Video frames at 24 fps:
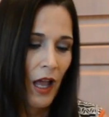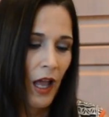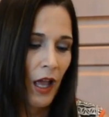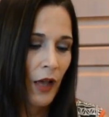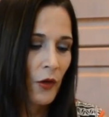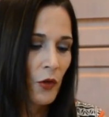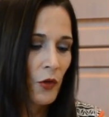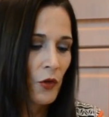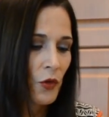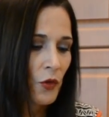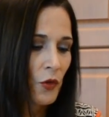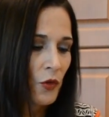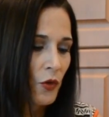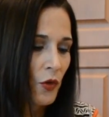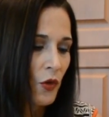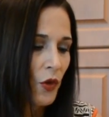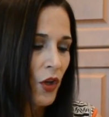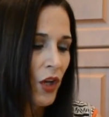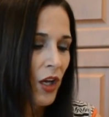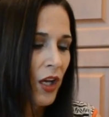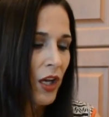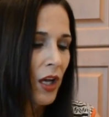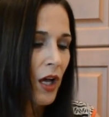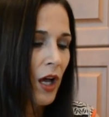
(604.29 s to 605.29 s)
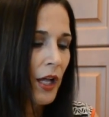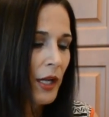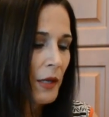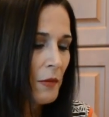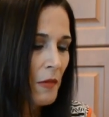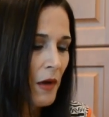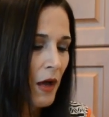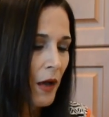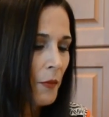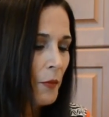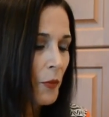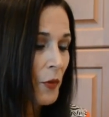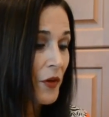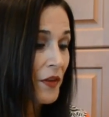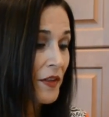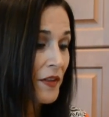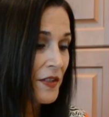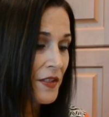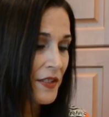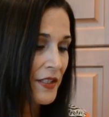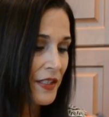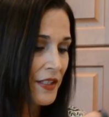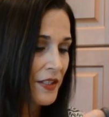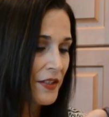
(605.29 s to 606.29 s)
I'm going to cut them up with
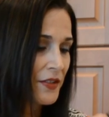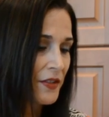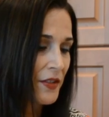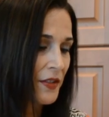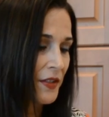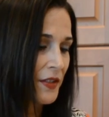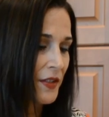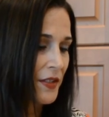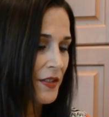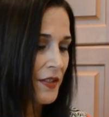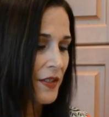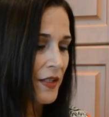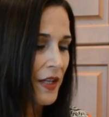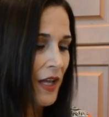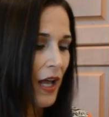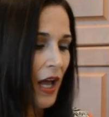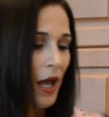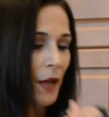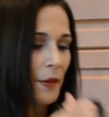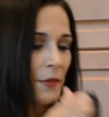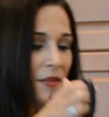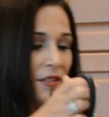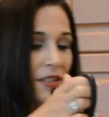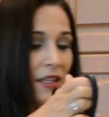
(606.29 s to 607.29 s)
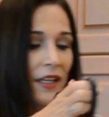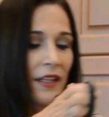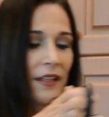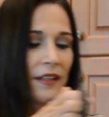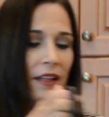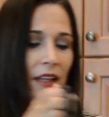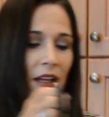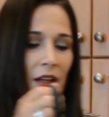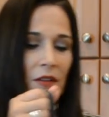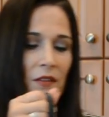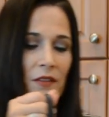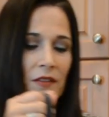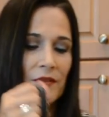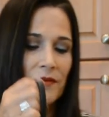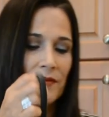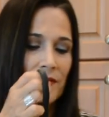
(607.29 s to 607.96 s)
the scissors upside down.